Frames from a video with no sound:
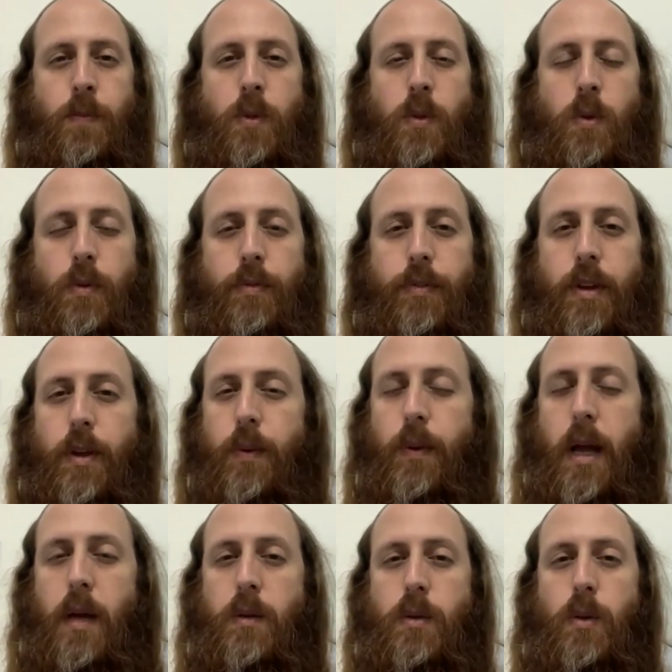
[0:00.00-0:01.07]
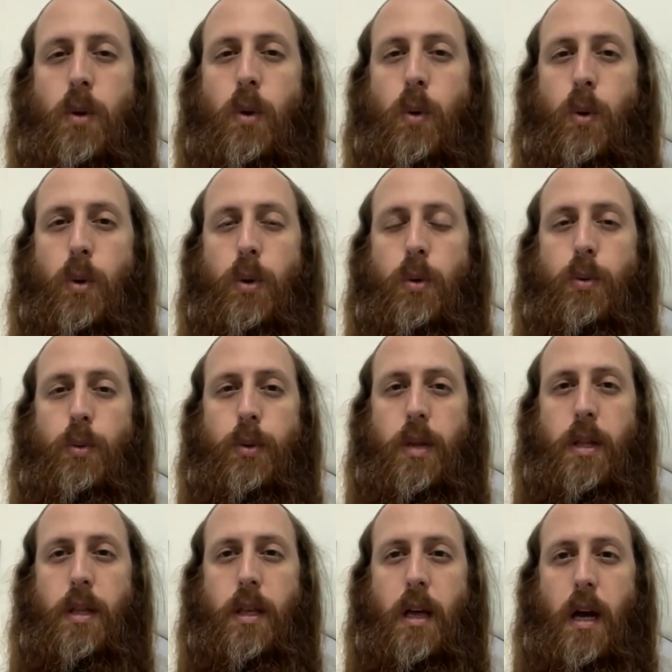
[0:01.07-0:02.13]
to figure out who you
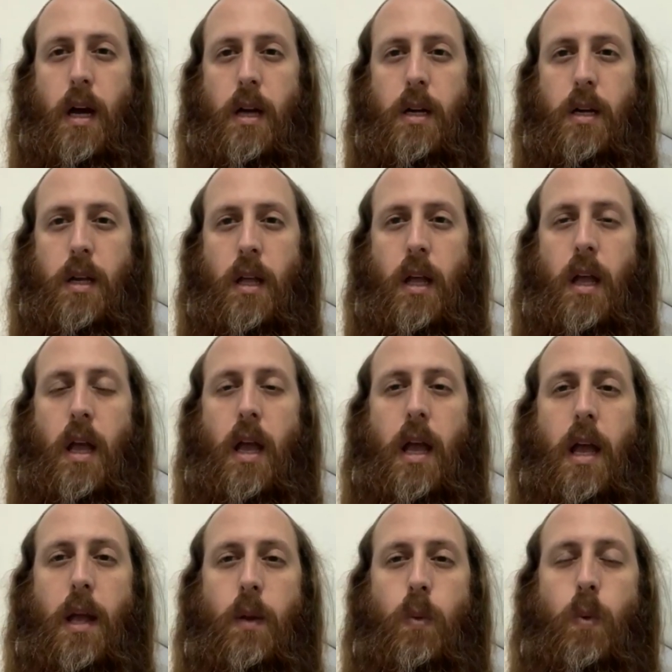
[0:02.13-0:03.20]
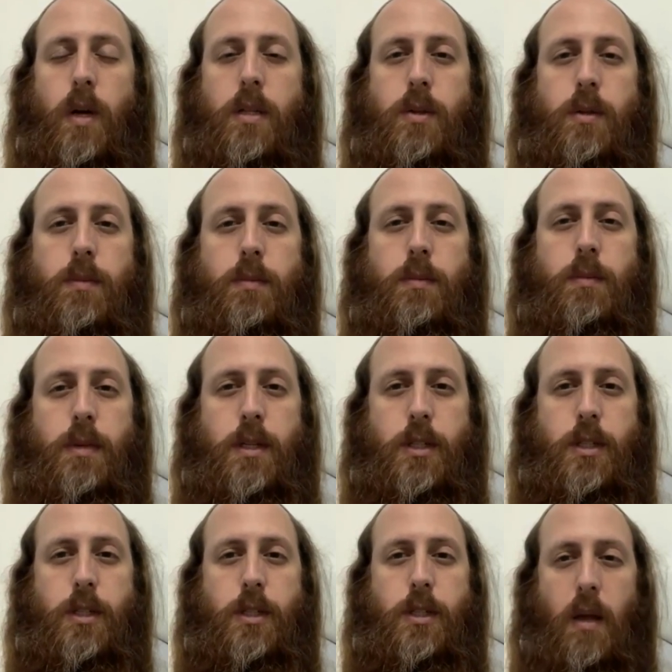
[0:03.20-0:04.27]
really are and what your
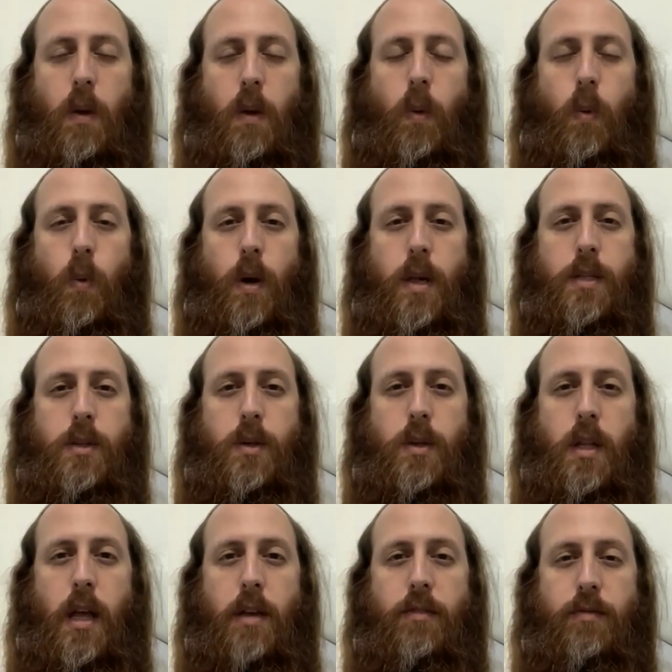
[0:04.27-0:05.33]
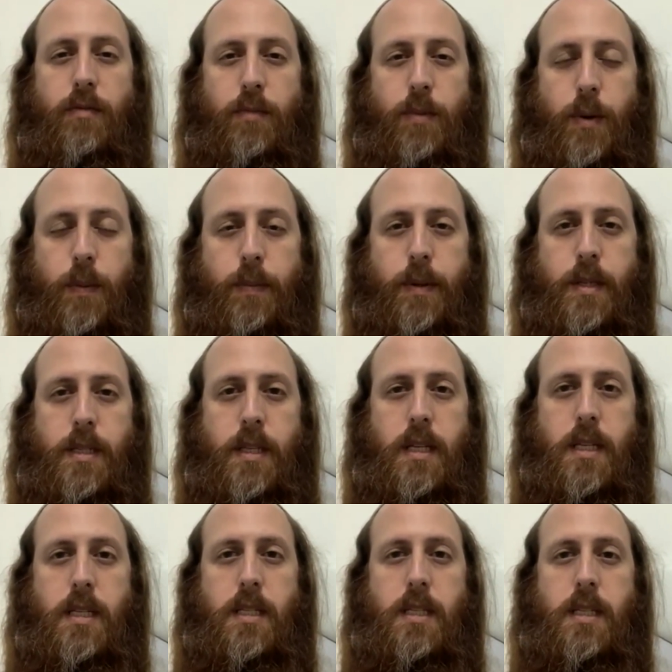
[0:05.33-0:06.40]
mission is, what your life purpose
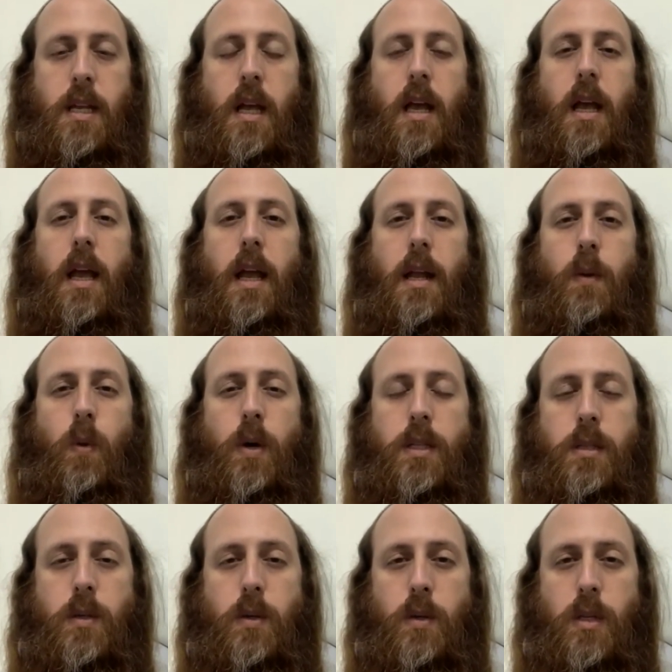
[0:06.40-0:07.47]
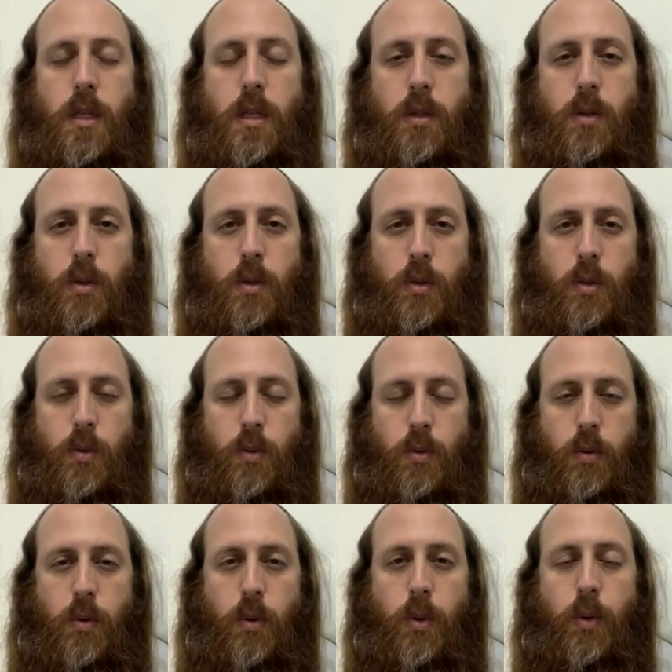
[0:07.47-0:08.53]
is, and what you need to do,
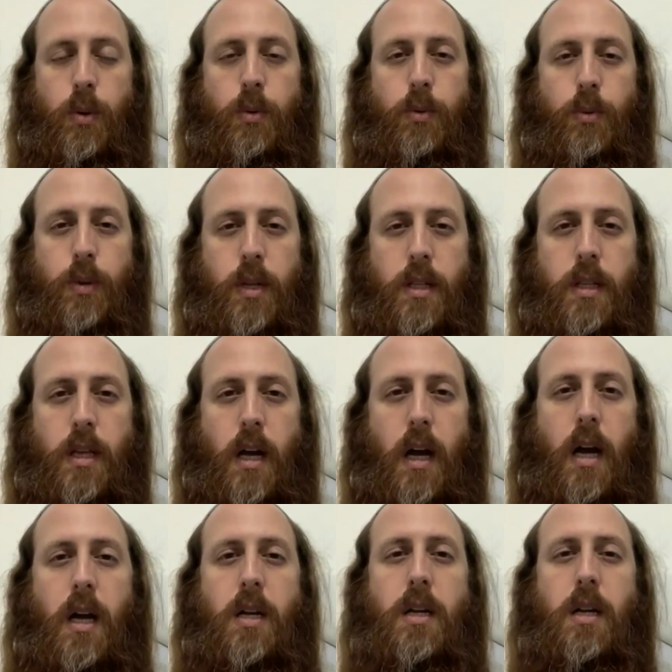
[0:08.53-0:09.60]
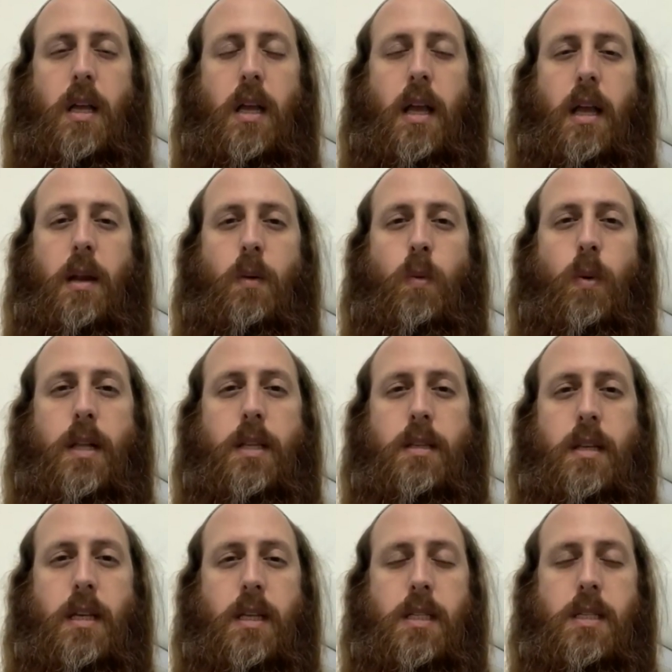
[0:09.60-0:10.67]
who you really are, and what
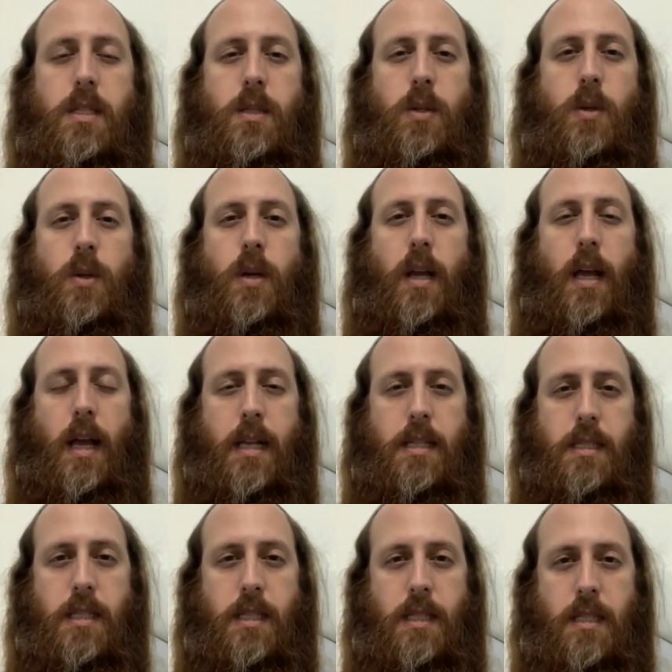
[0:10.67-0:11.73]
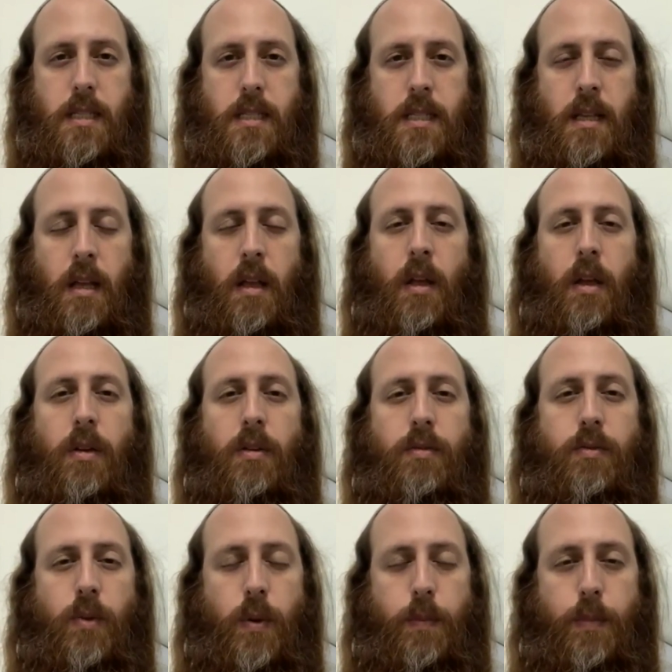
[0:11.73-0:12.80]
is your essence.
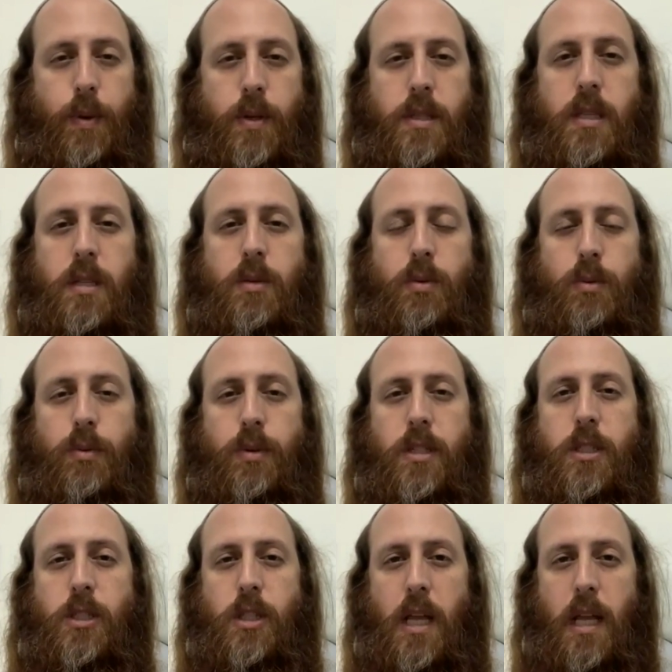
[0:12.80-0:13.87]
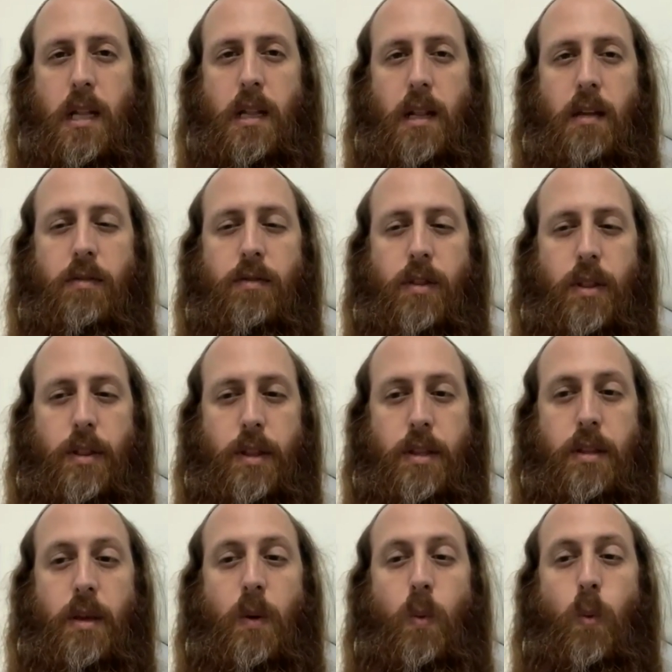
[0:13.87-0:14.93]
For a person to reach that level,
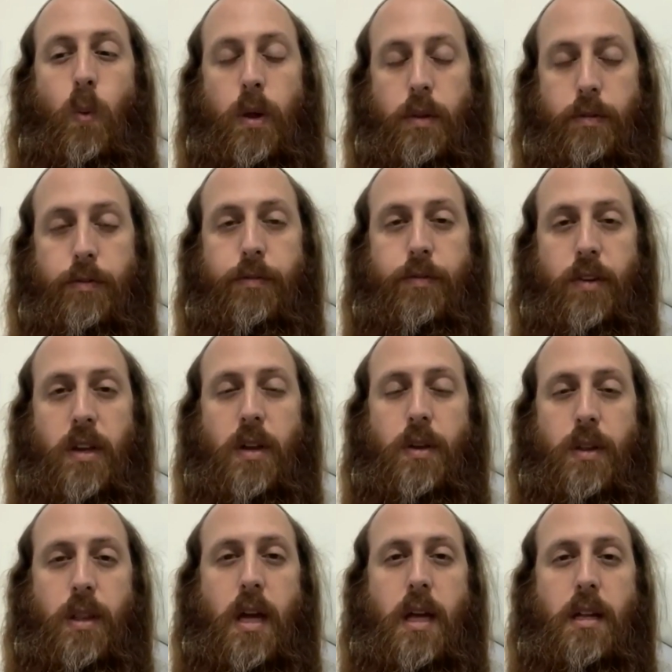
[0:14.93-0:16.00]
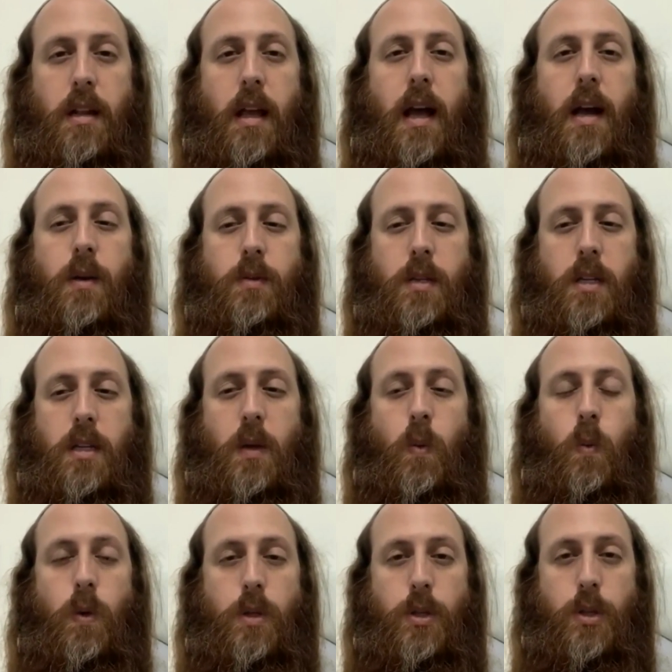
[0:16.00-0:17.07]
that he will figure that out and
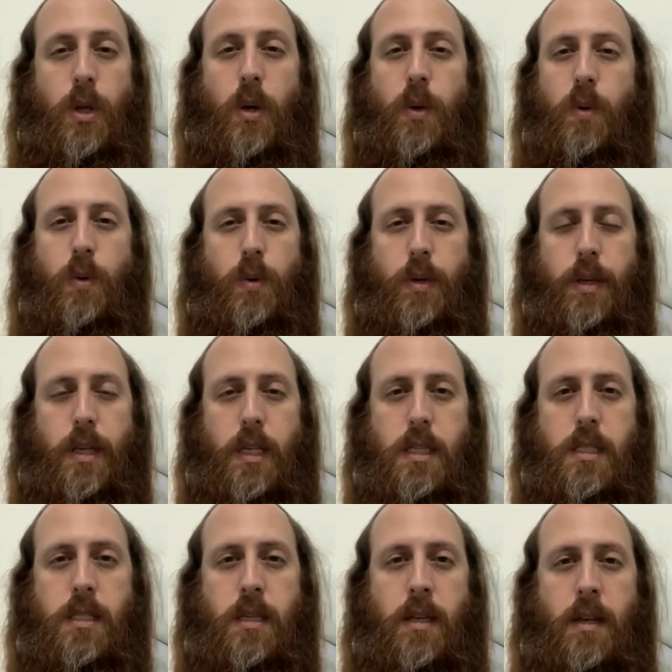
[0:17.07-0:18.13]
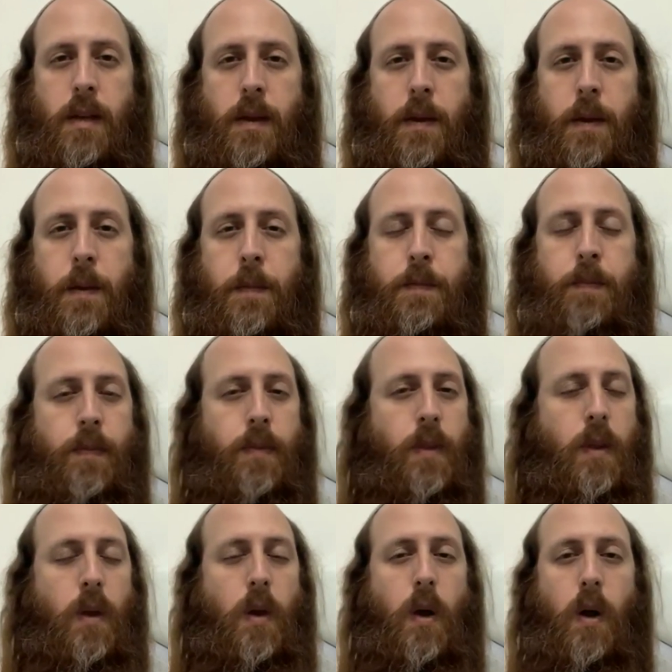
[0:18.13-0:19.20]
he will know who he is,
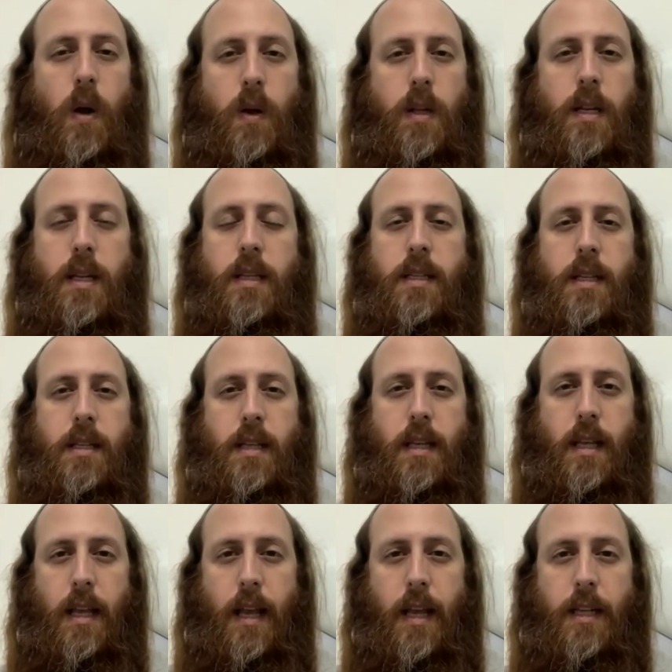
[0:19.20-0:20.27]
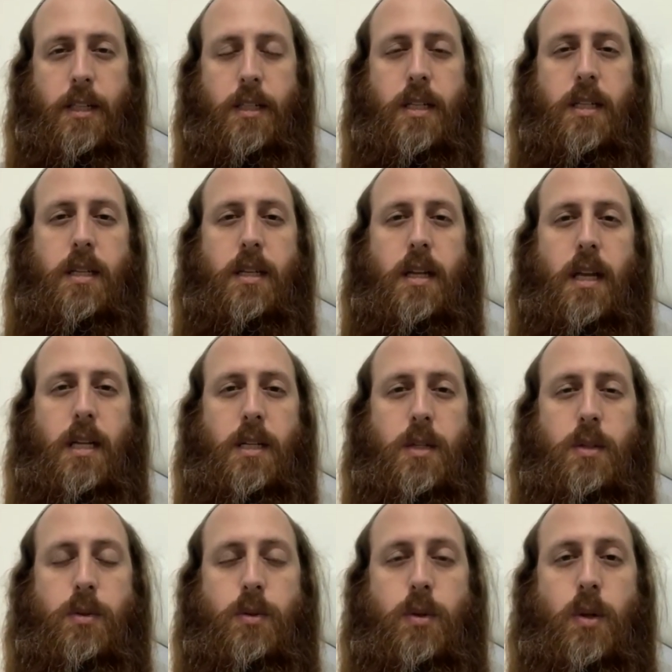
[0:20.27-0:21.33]
only dedication and
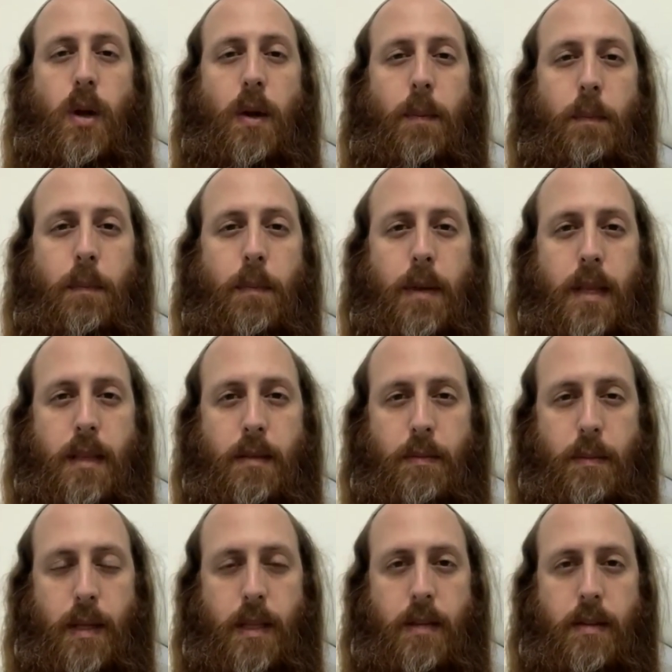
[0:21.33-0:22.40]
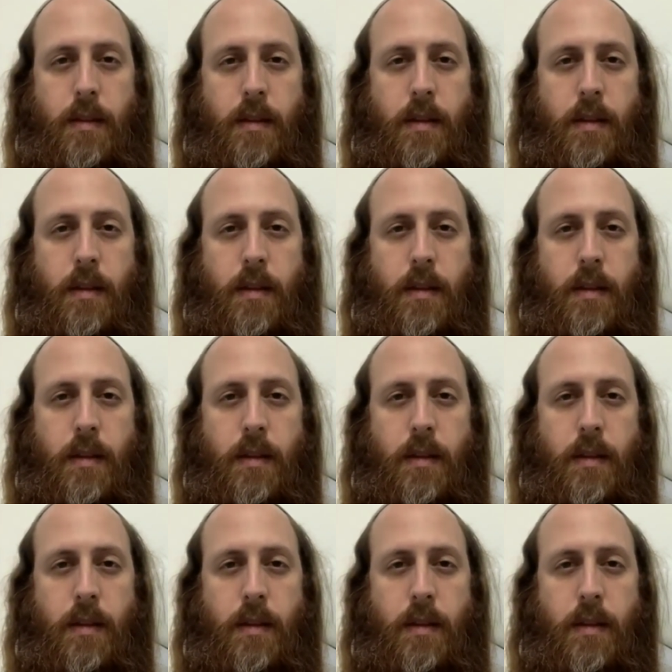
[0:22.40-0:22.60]
true commitment